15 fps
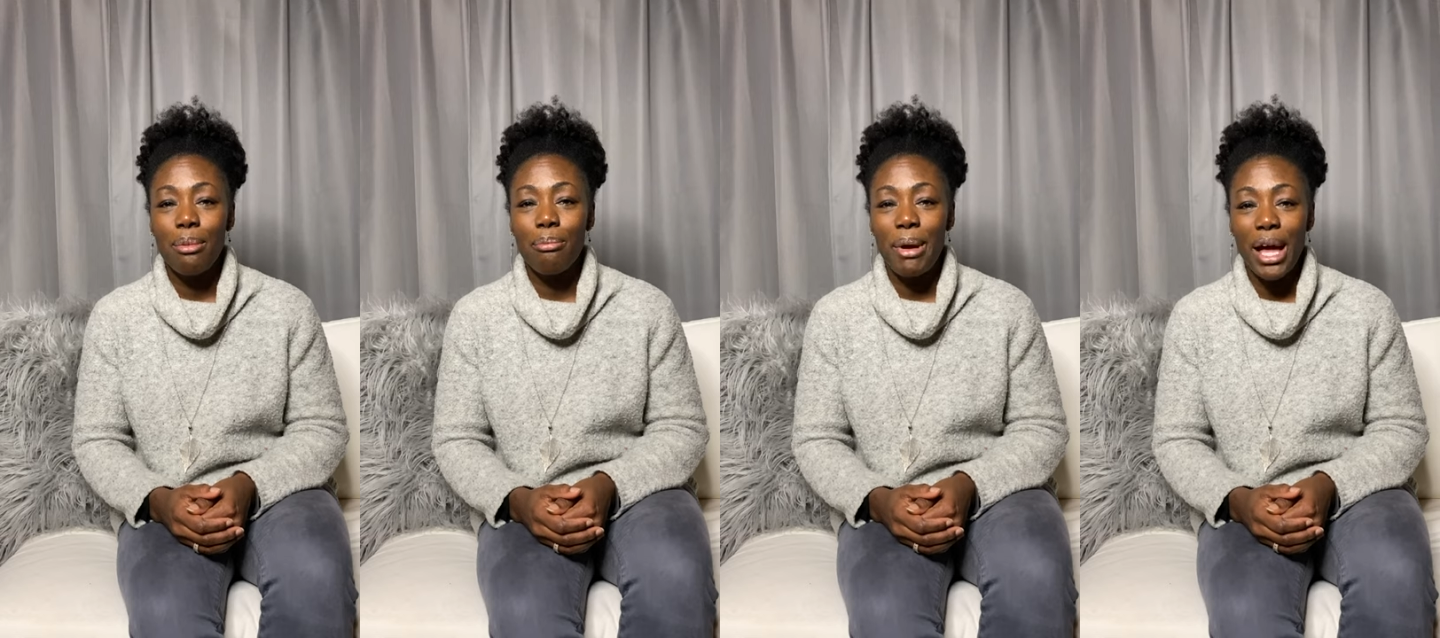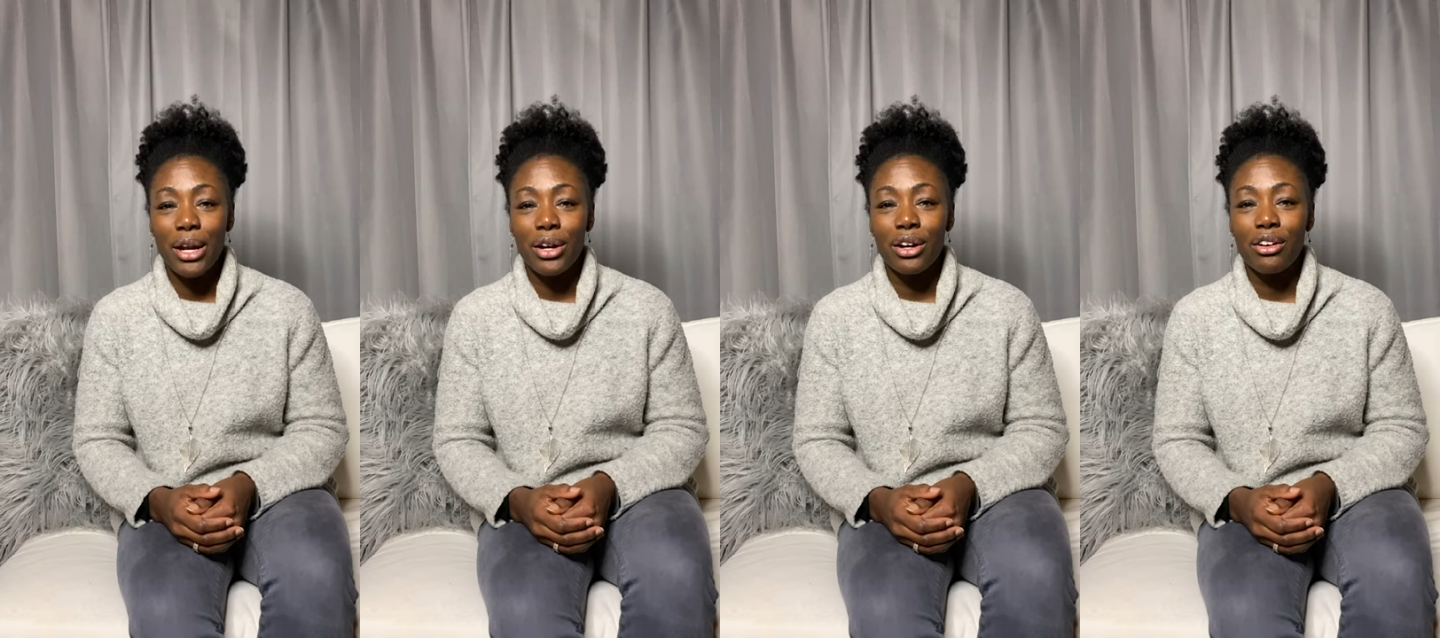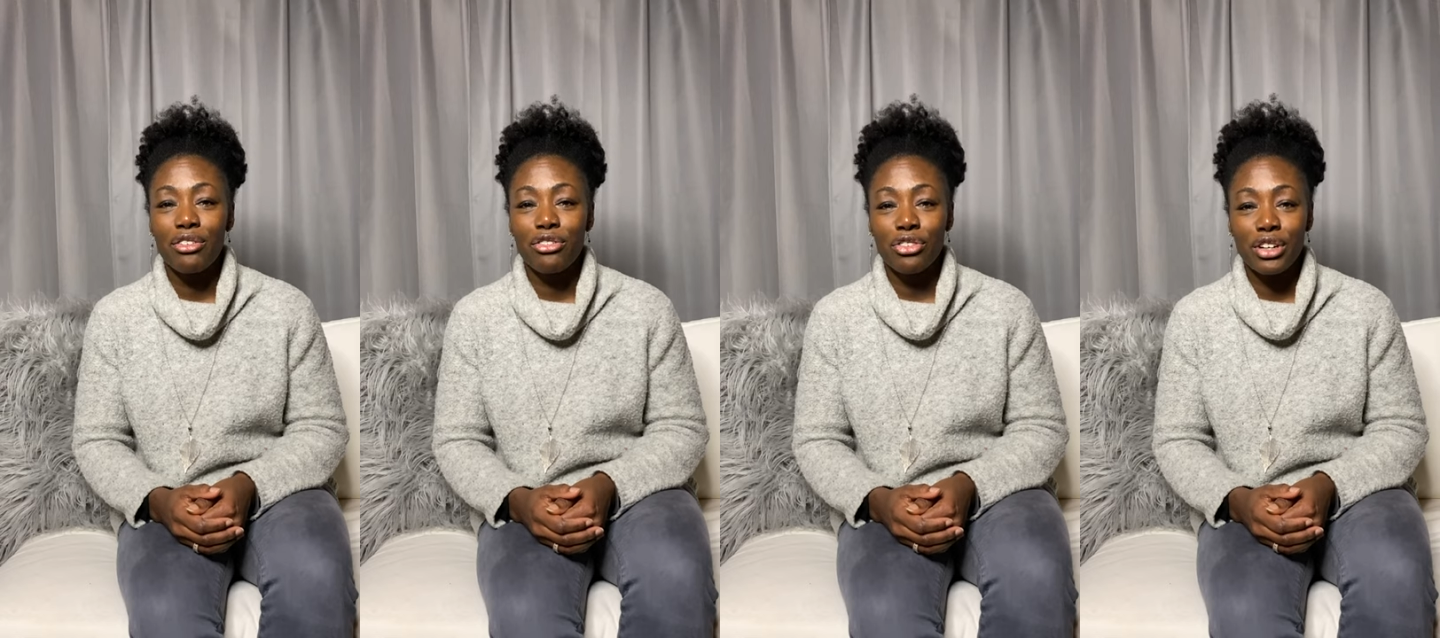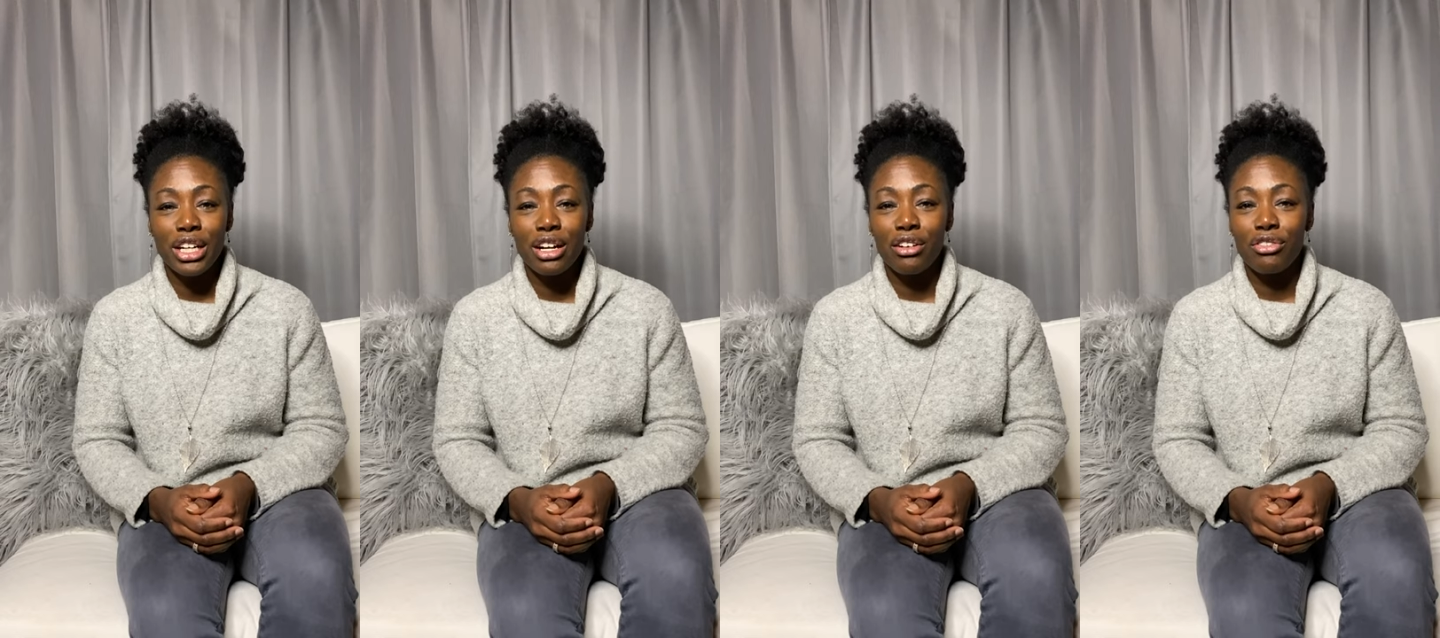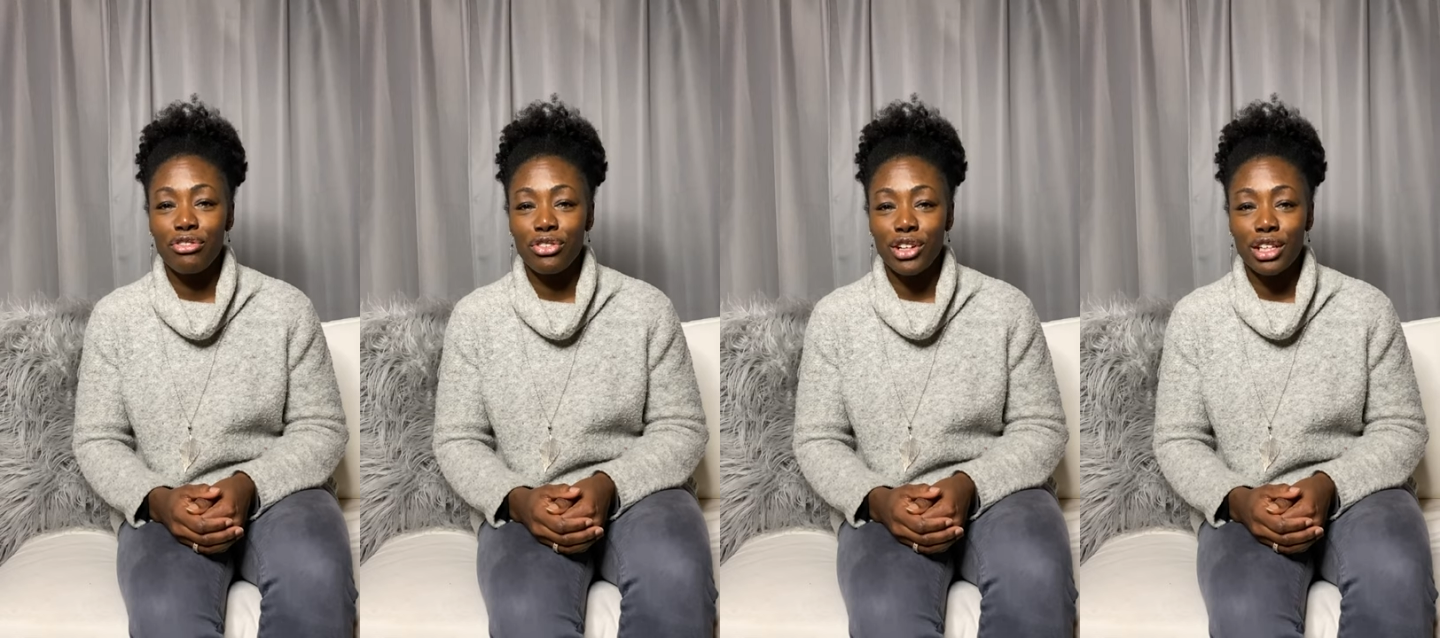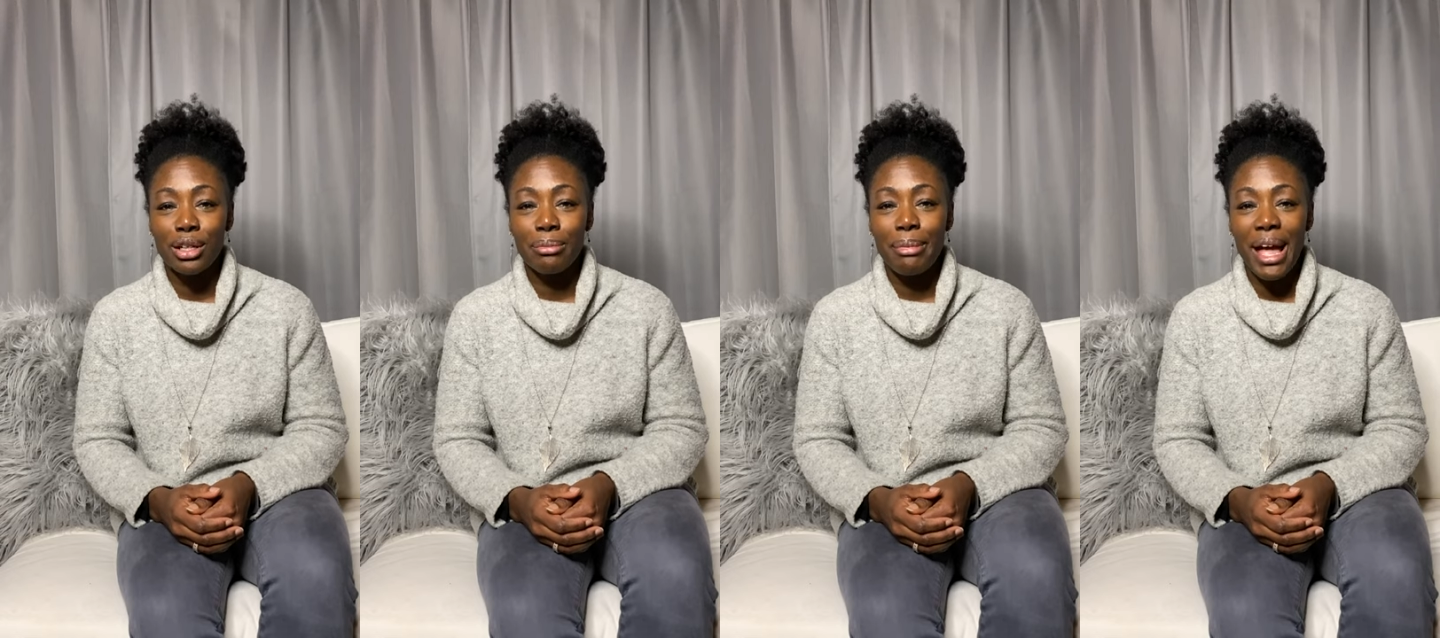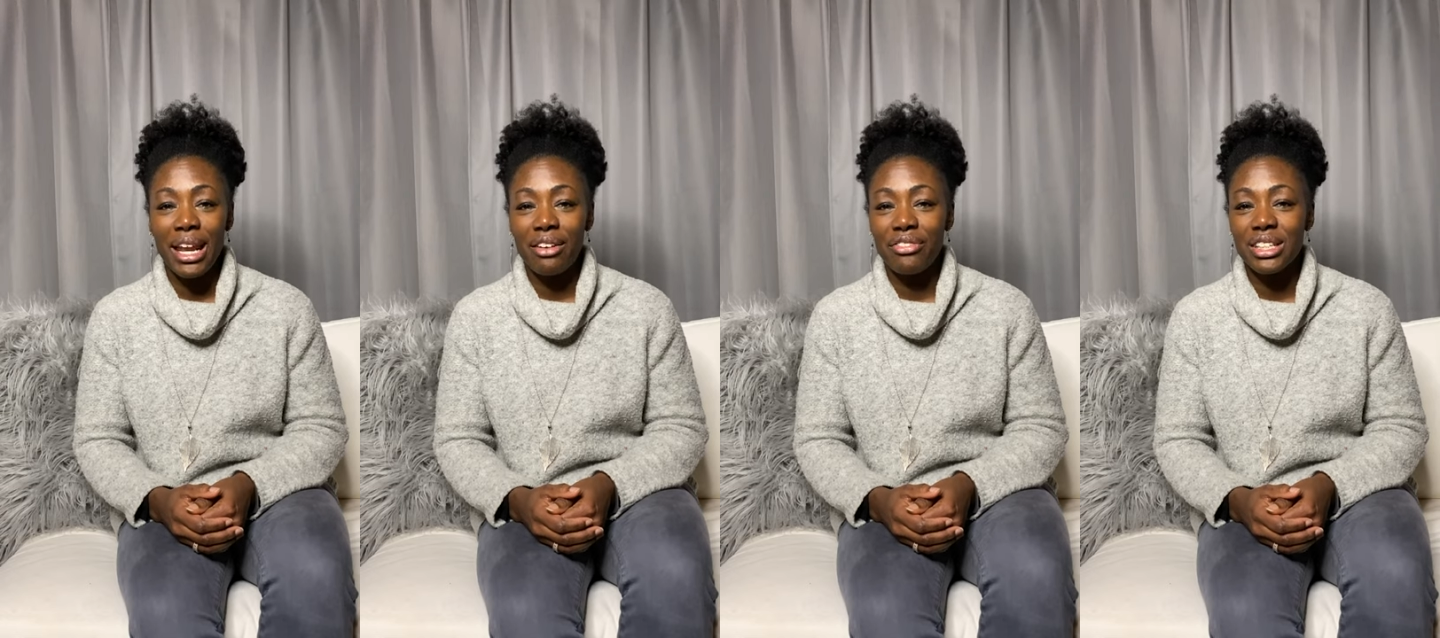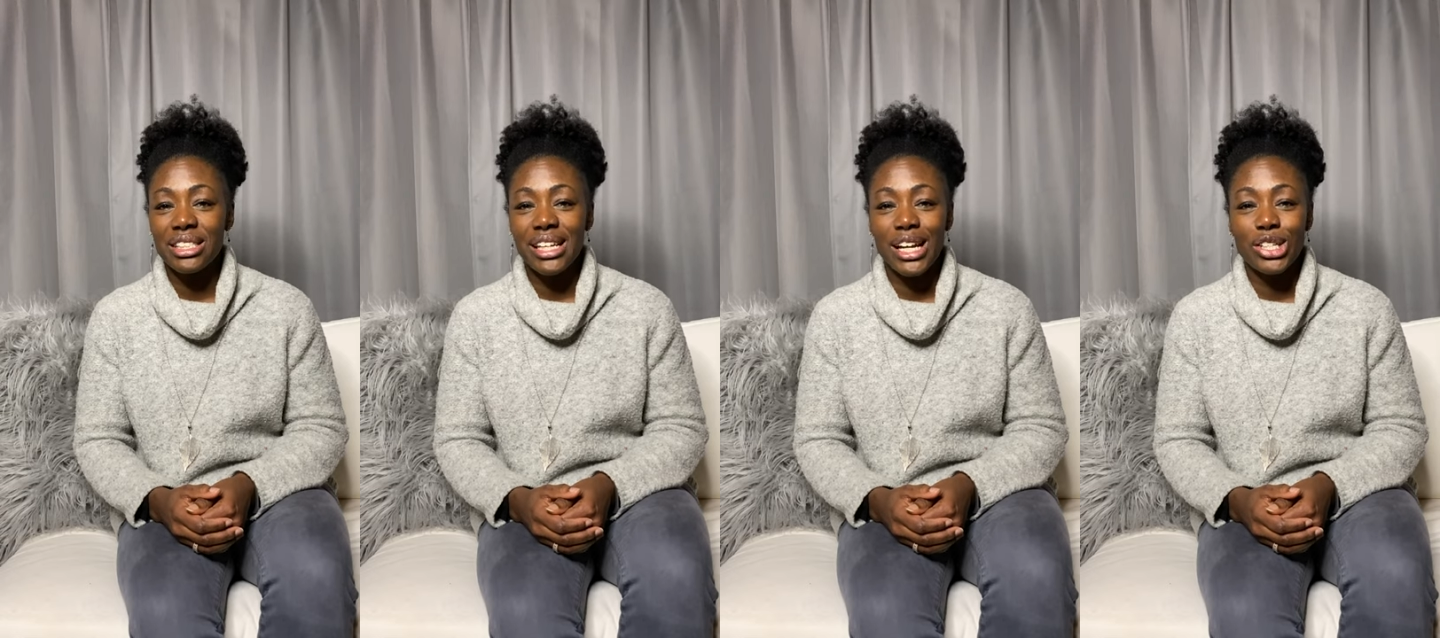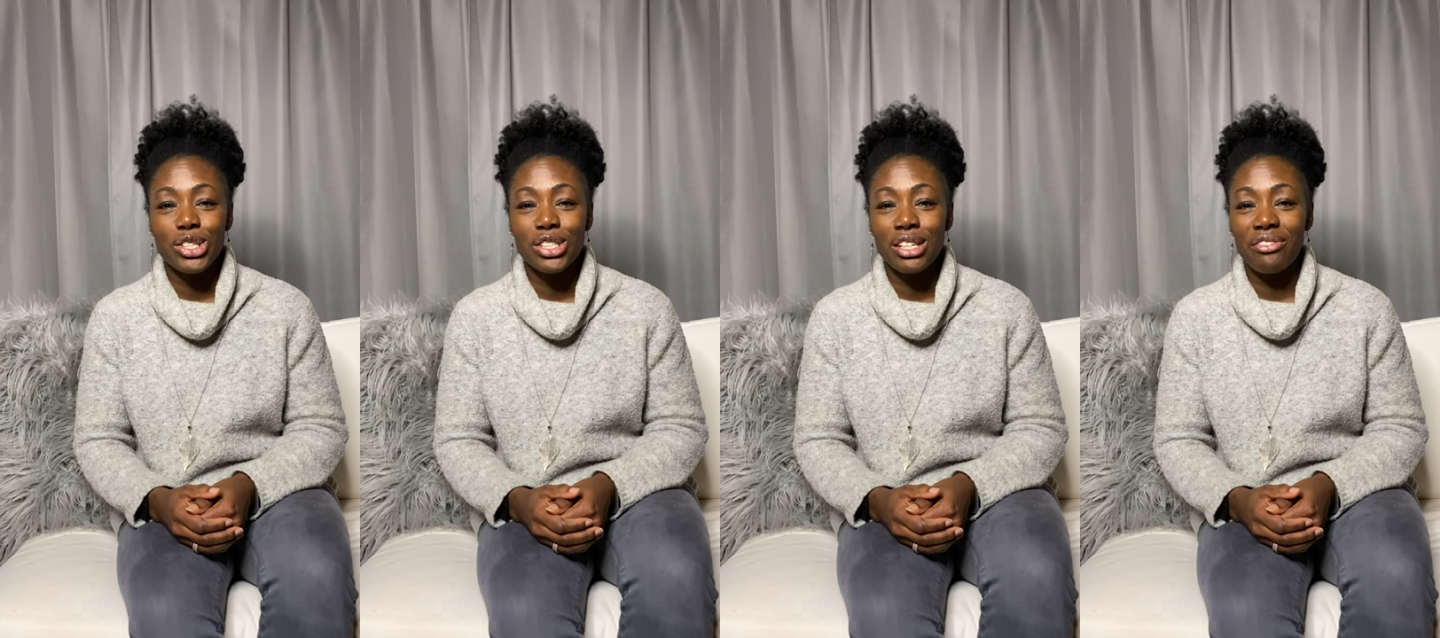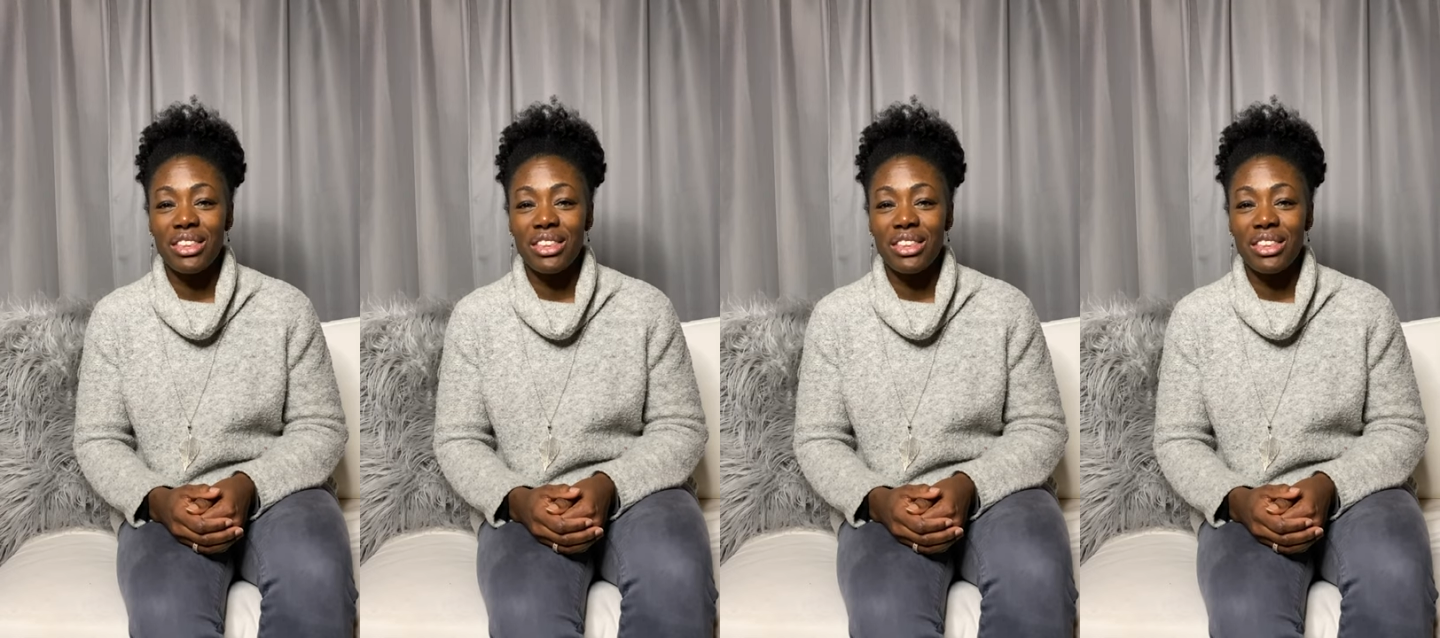better freer fuller manifestations